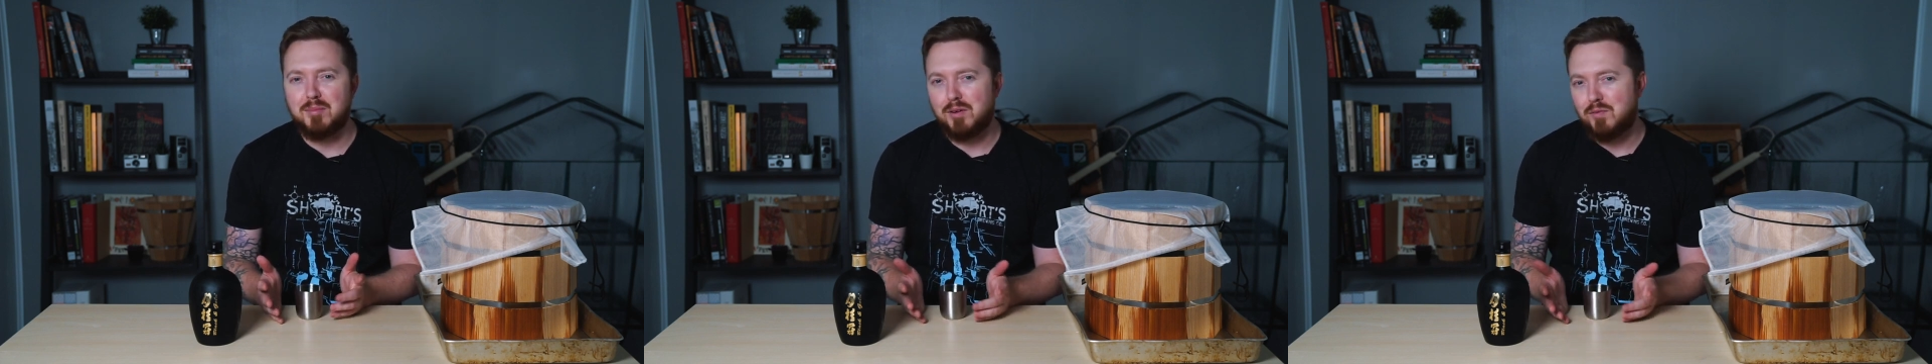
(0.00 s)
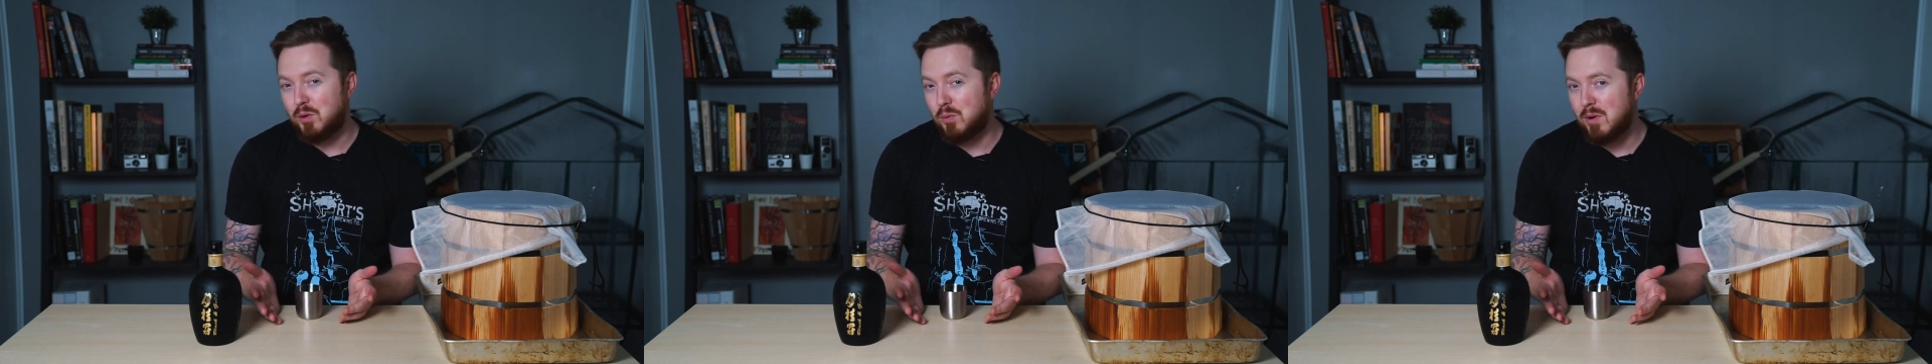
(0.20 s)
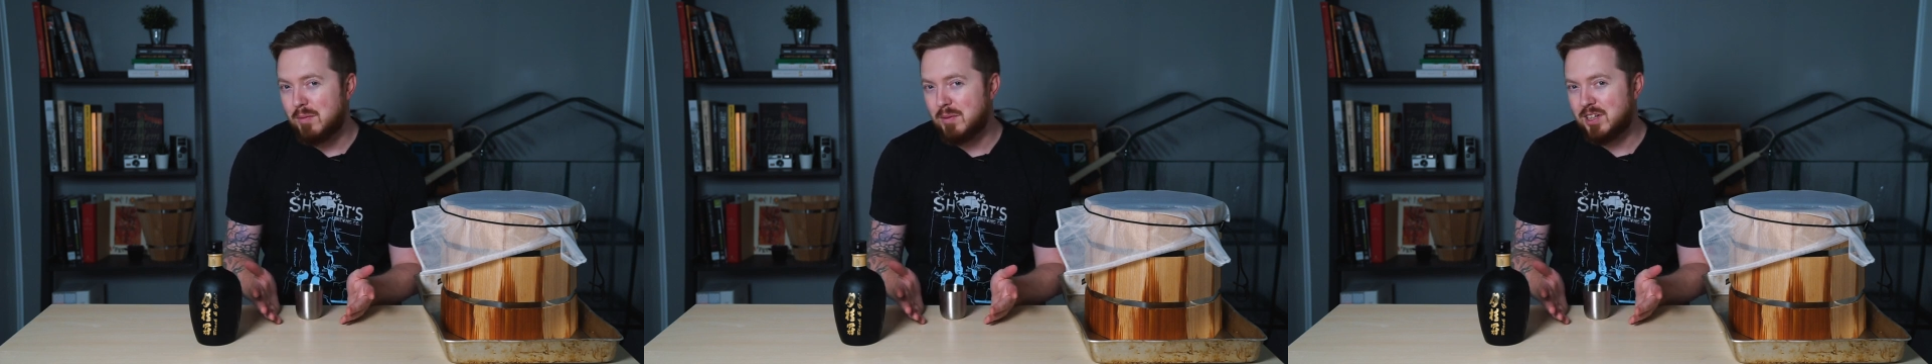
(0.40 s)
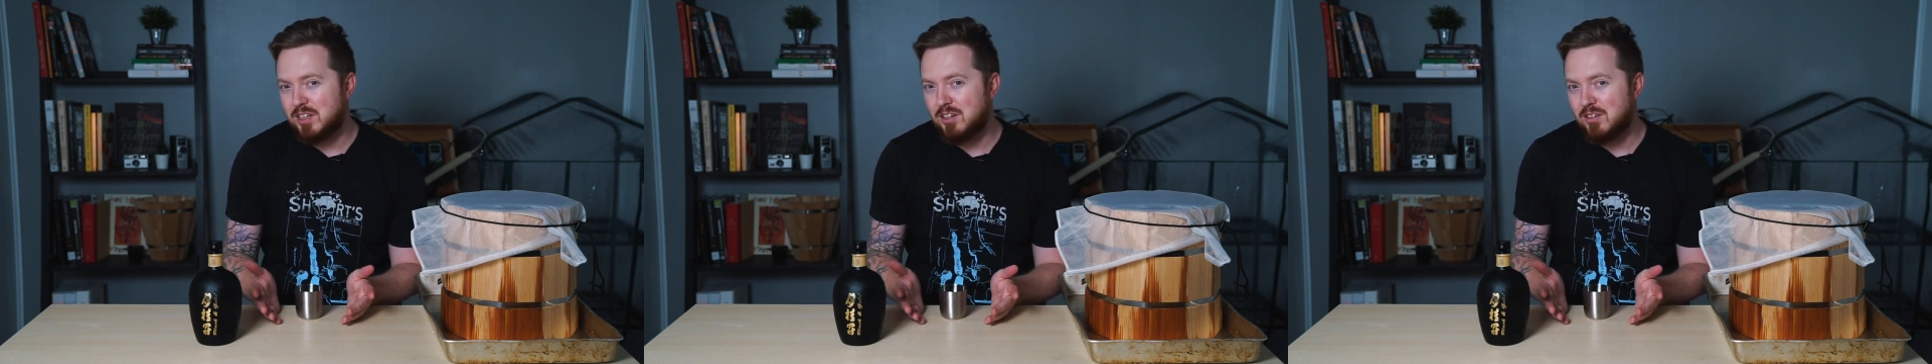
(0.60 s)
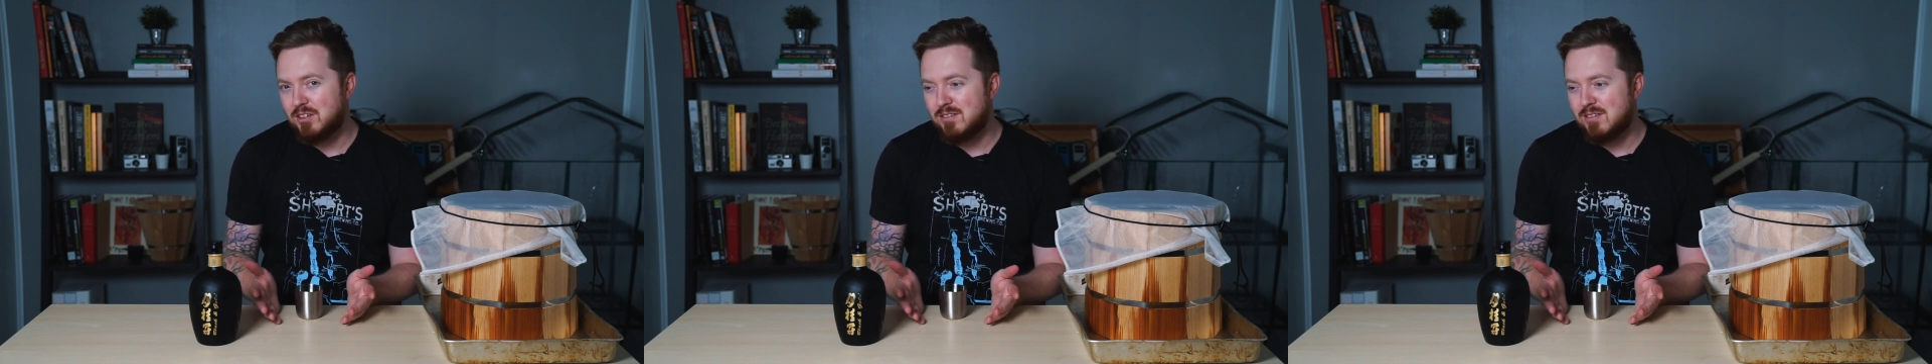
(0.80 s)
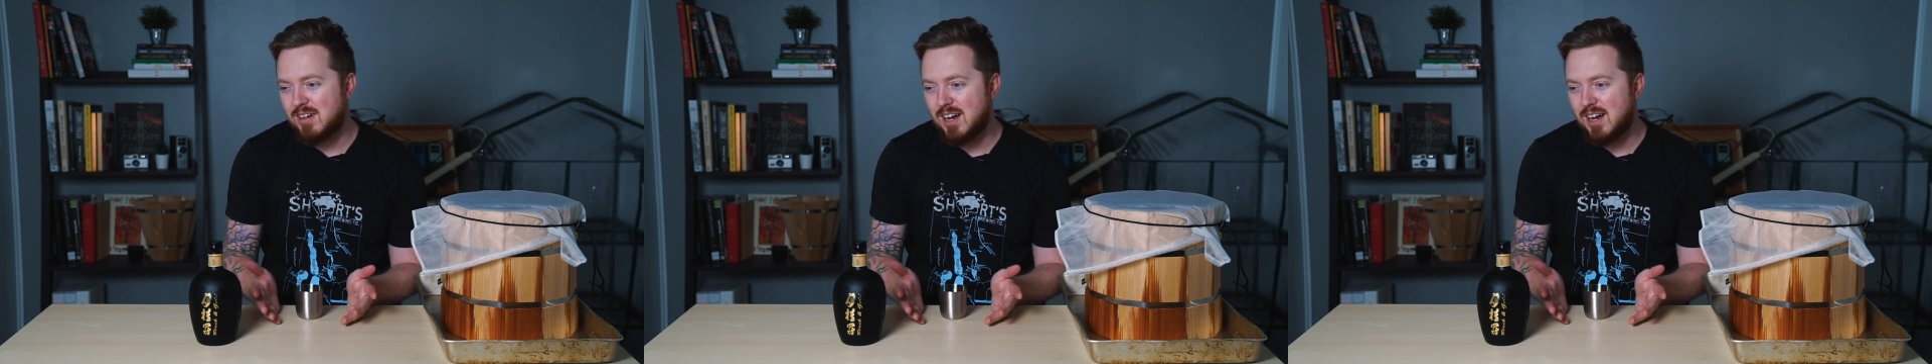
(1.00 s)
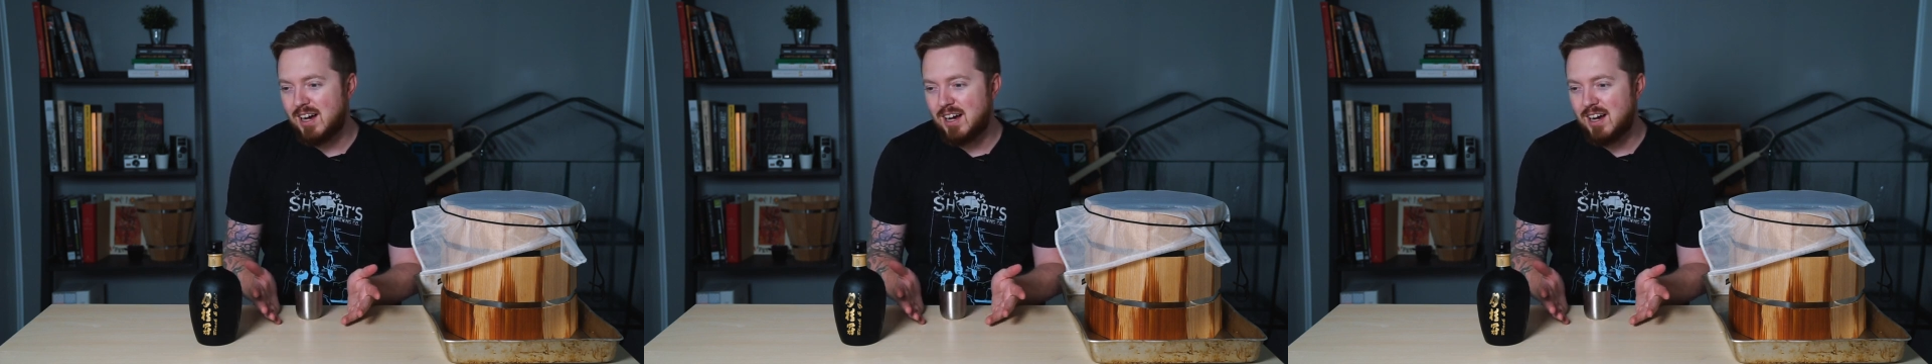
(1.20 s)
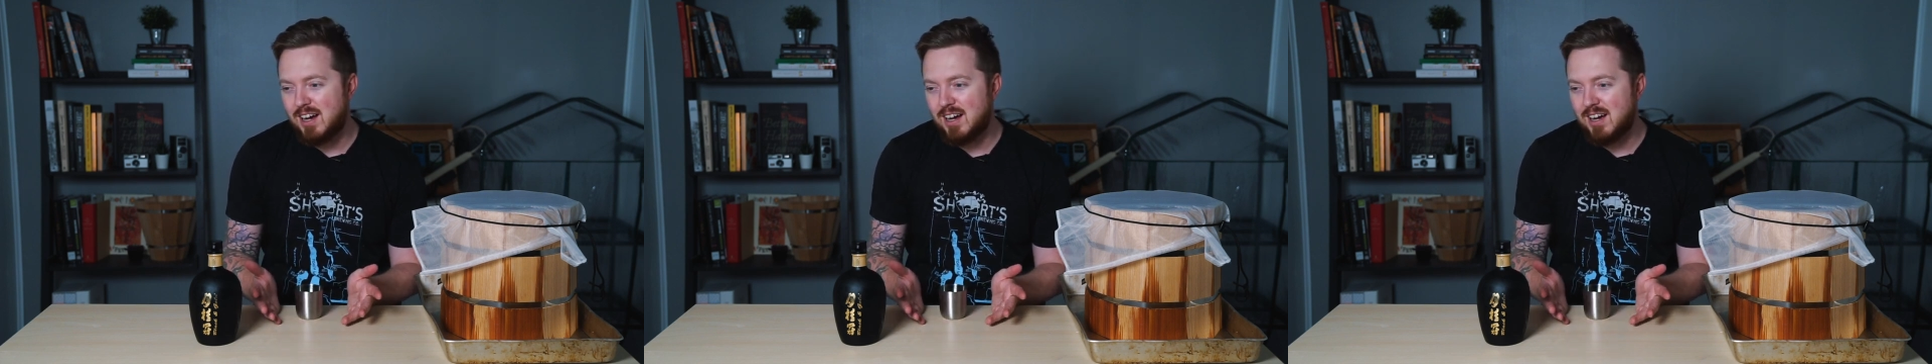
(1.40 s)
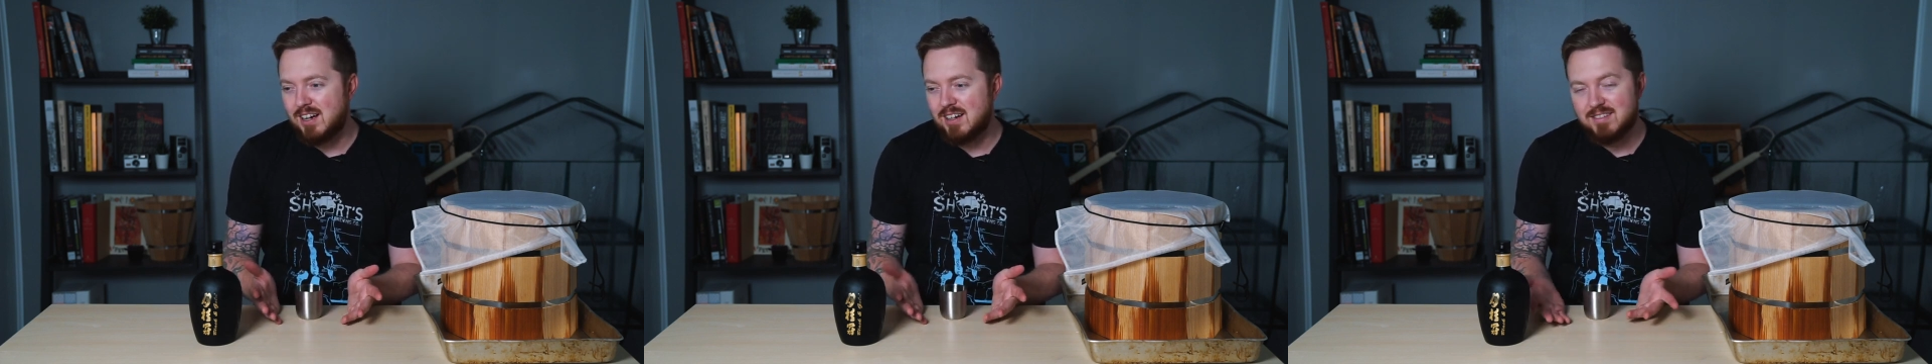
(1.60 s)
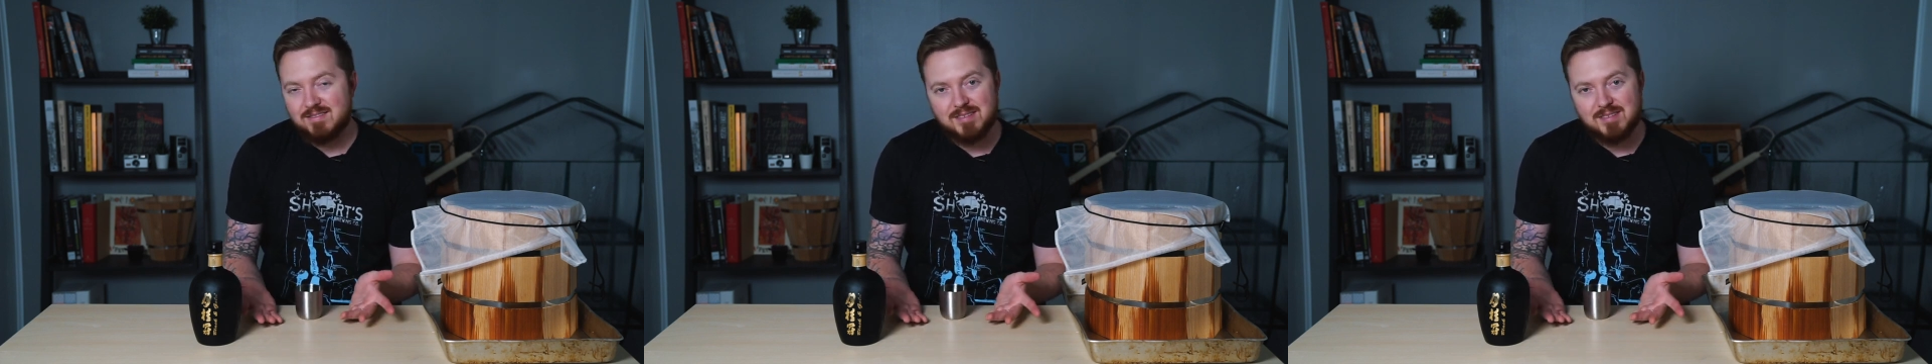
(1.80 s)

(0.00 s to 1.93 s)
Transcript: but if you want me to,